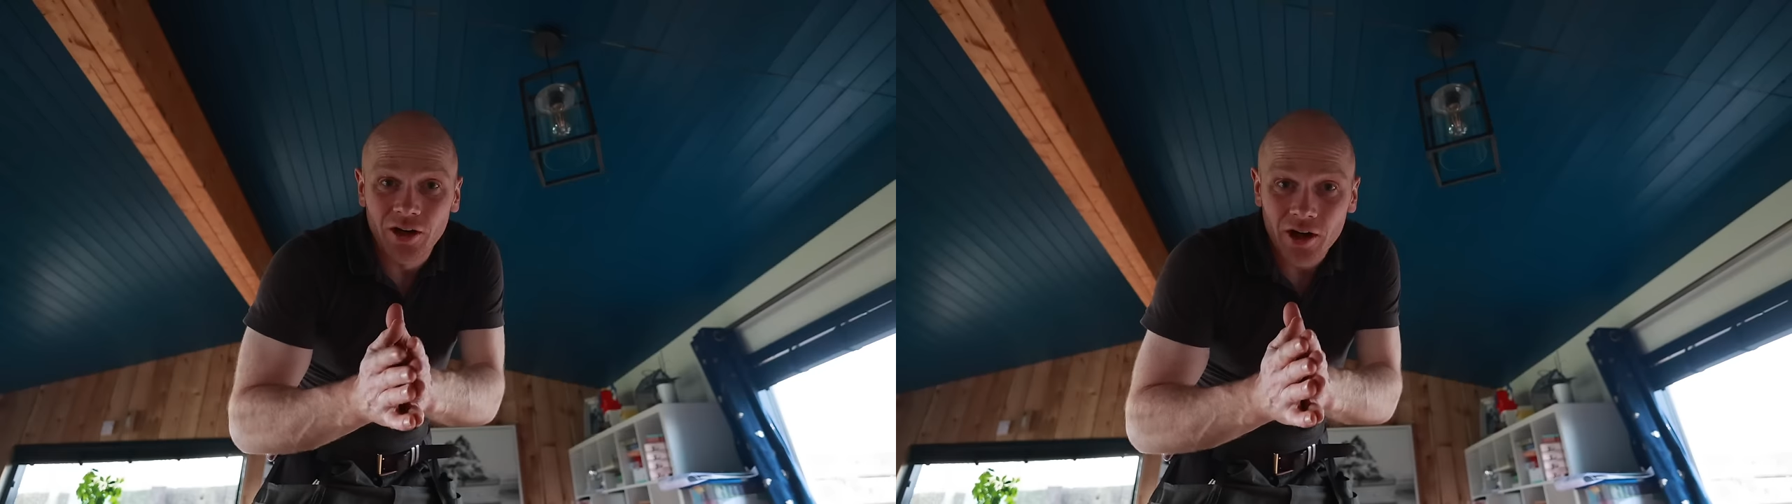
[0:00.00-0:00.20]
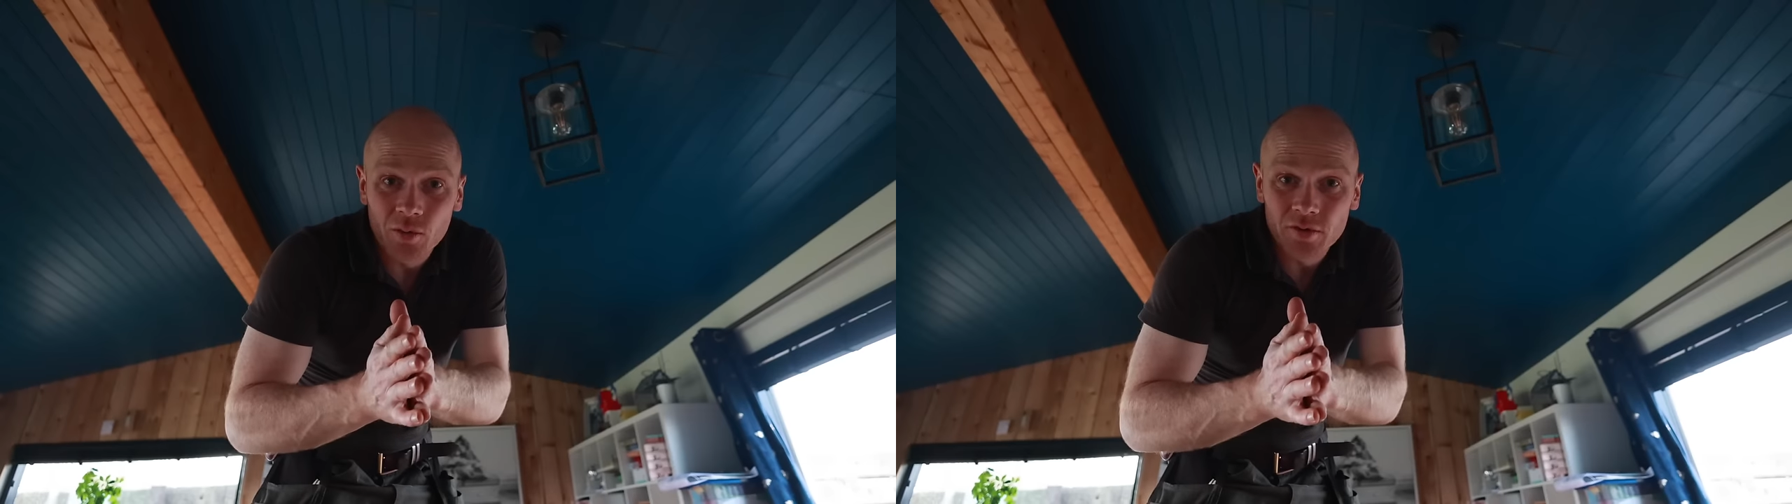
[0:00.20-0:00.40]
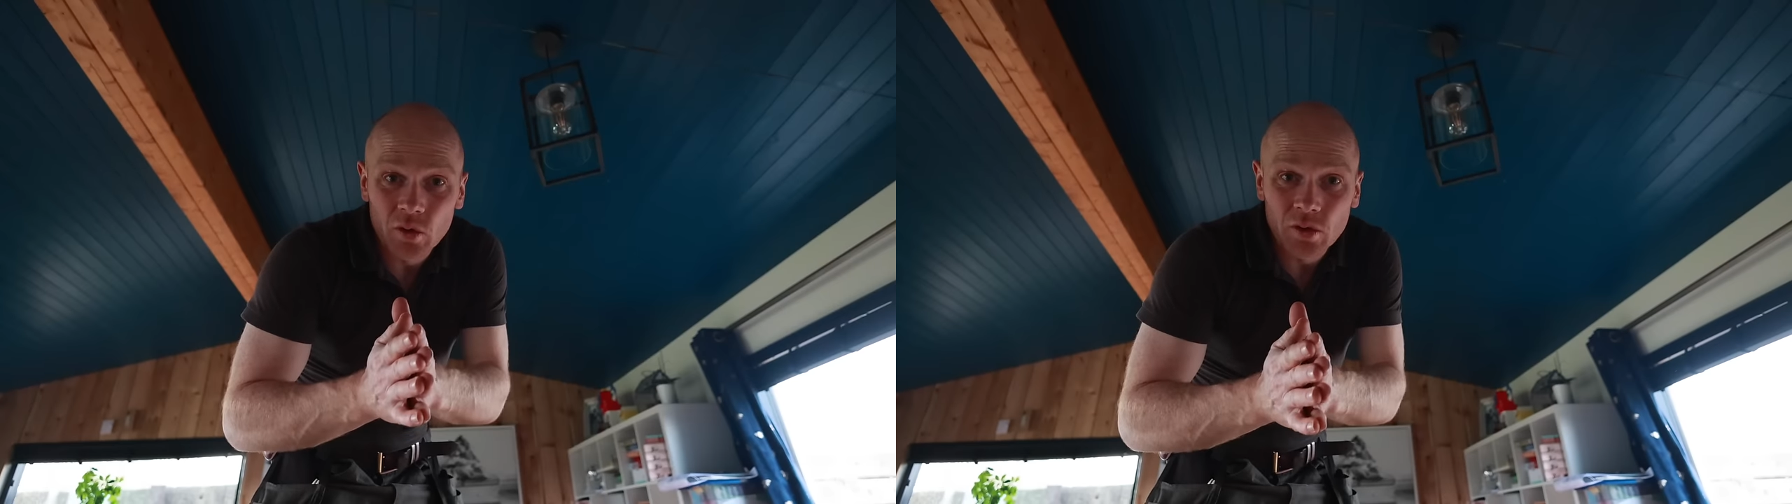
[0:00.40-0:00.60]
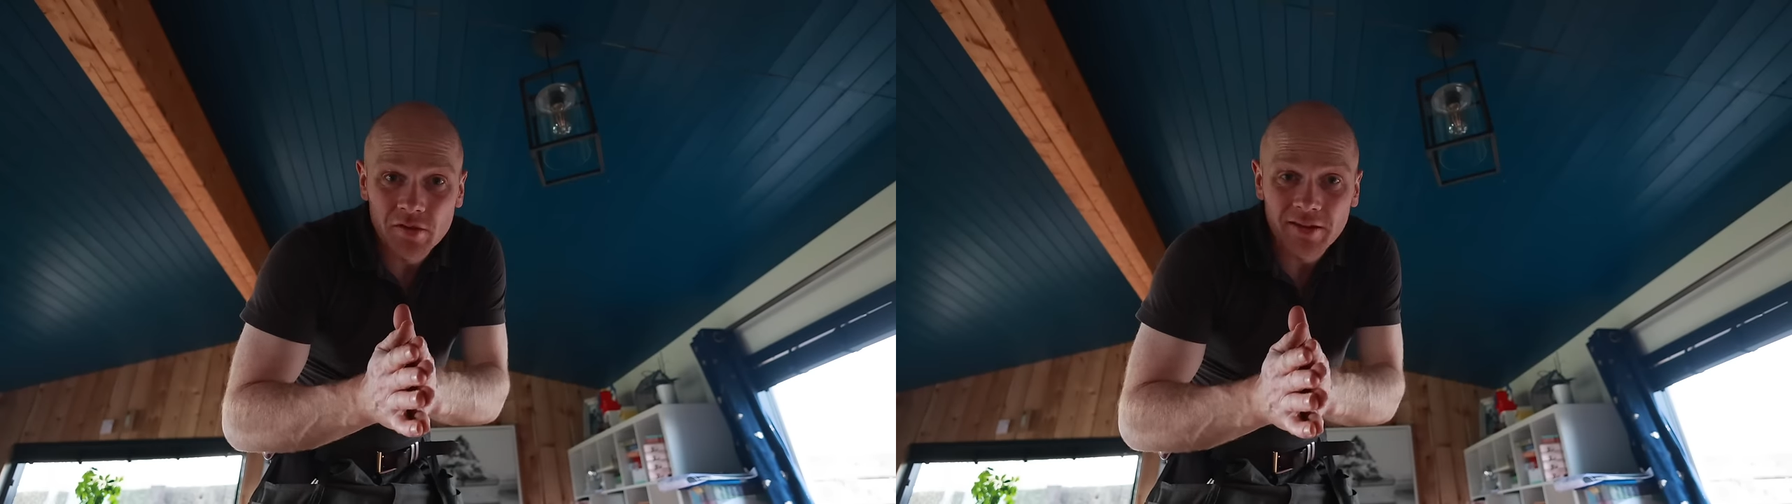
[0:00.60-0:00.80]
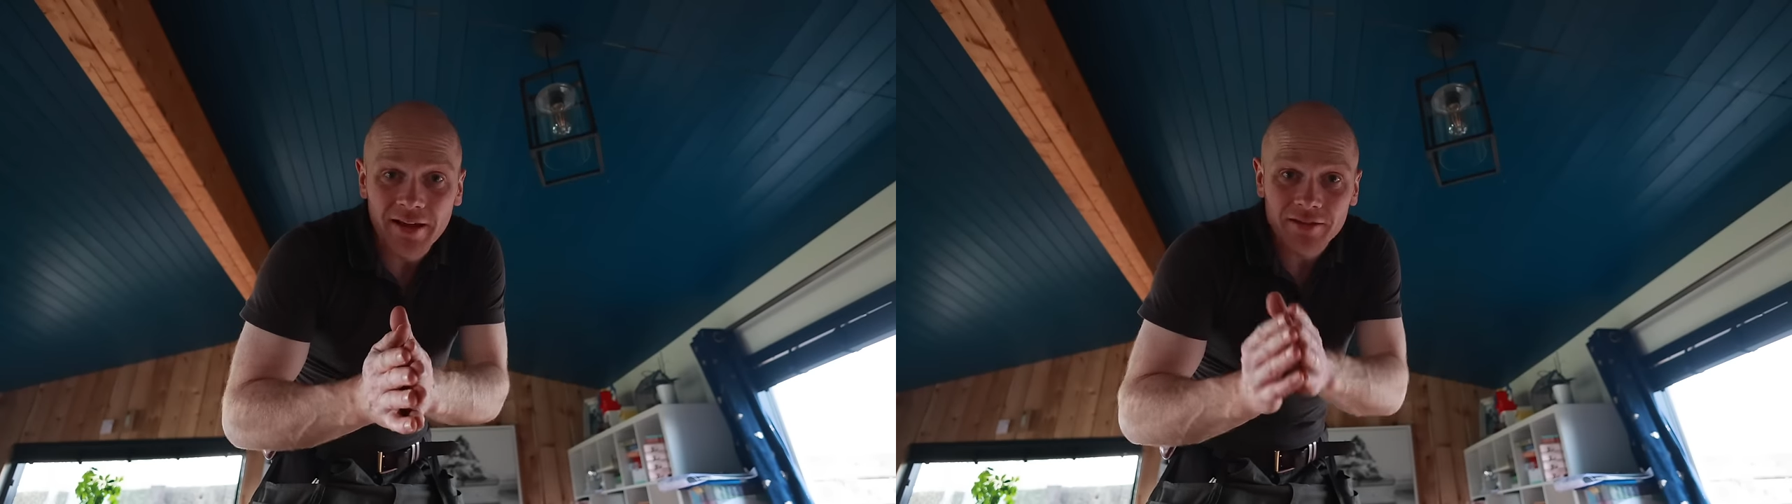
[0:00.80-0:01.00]
Right, I was all
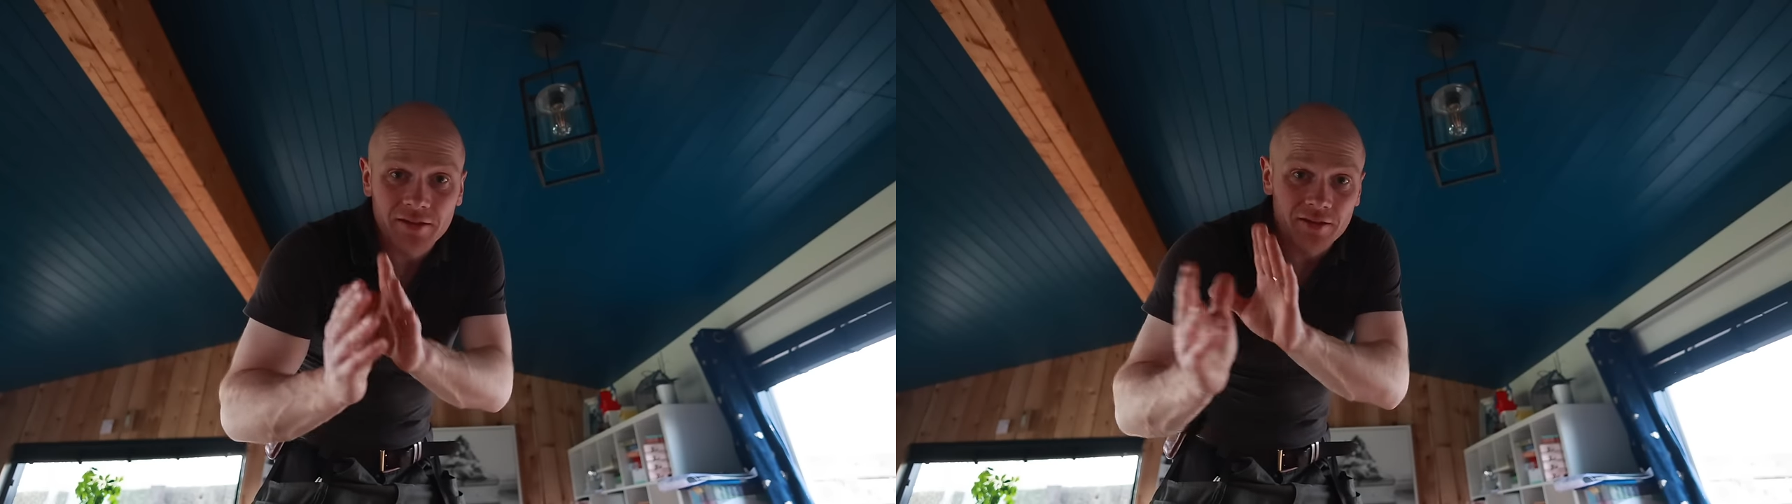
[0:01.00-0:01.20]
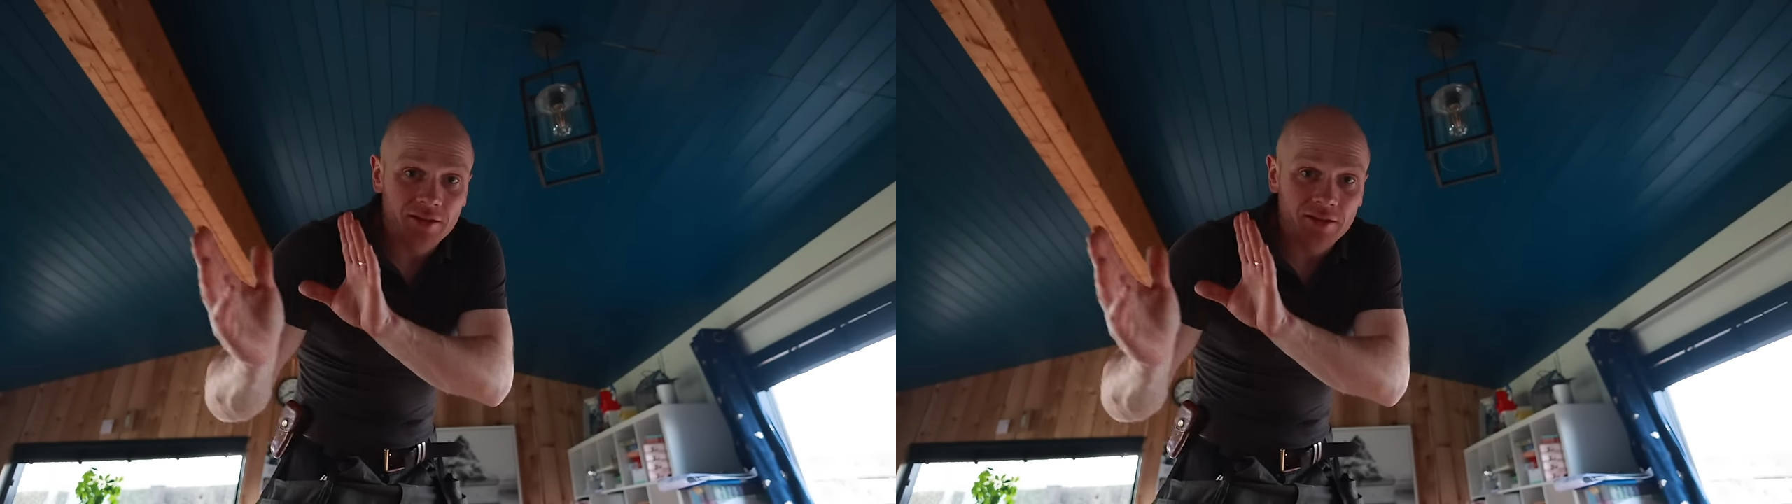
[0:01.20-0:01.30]
set to